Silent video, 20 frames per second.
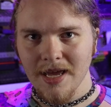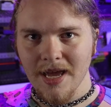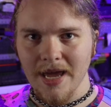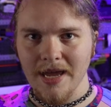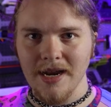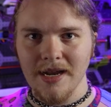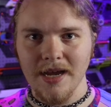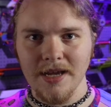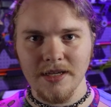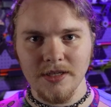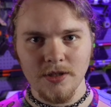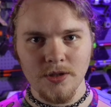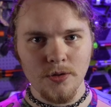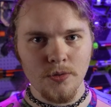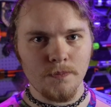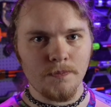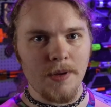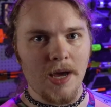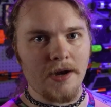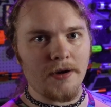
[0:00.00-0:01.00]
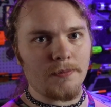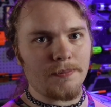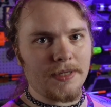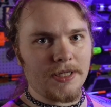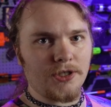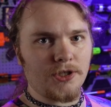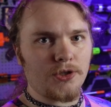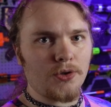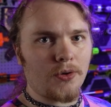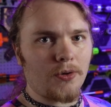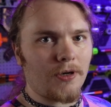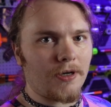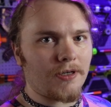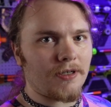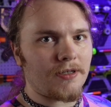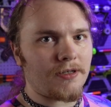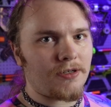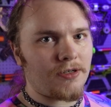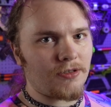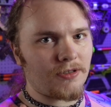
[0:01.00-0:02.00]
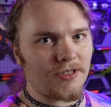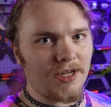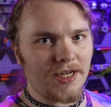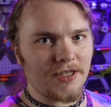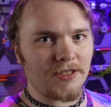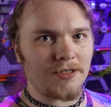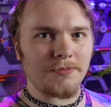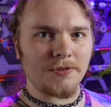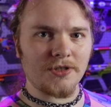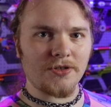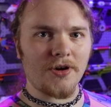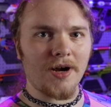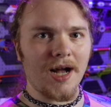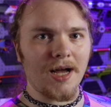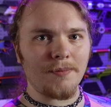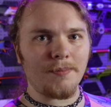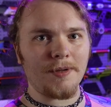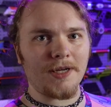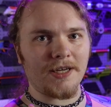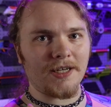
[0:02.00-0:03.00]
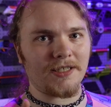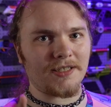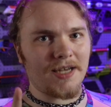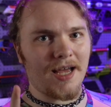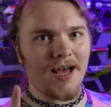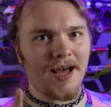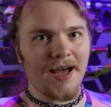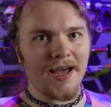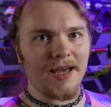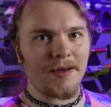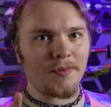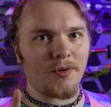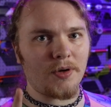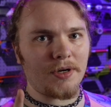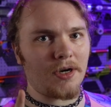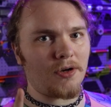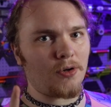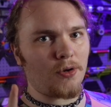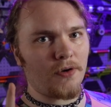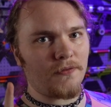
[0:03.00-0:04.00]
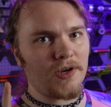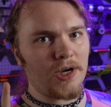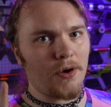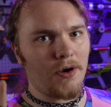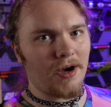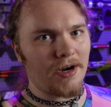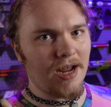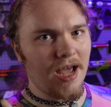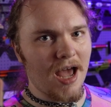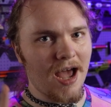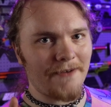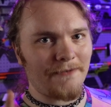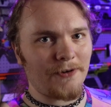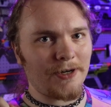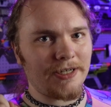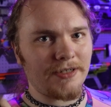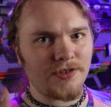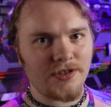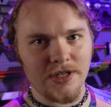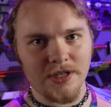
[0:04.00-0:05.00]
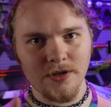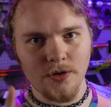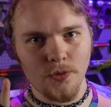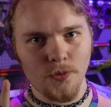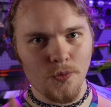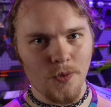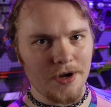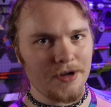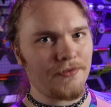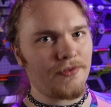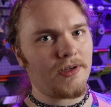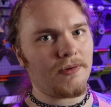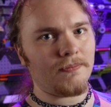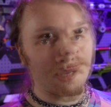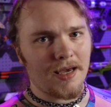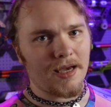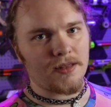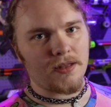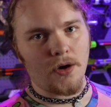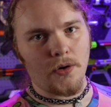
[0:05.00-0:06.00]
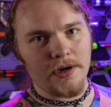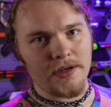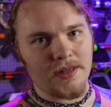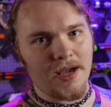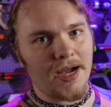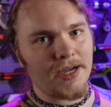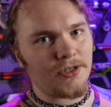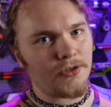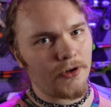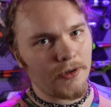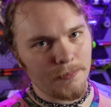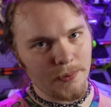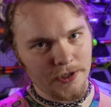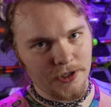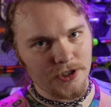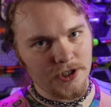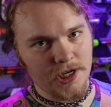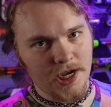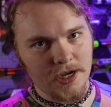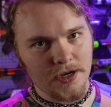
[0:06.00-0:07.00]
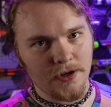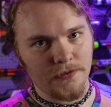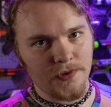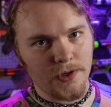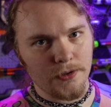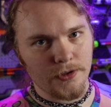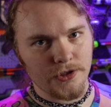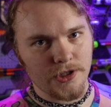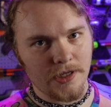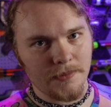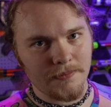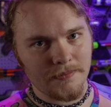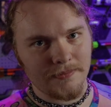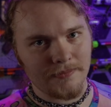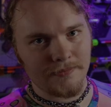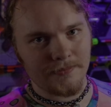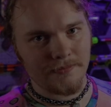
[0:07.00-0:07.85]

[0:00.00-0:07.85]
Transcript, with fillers: And you better be sure to stay subscribed because I am going to do a video on every single one of them. As always, I do appreciate your viewership.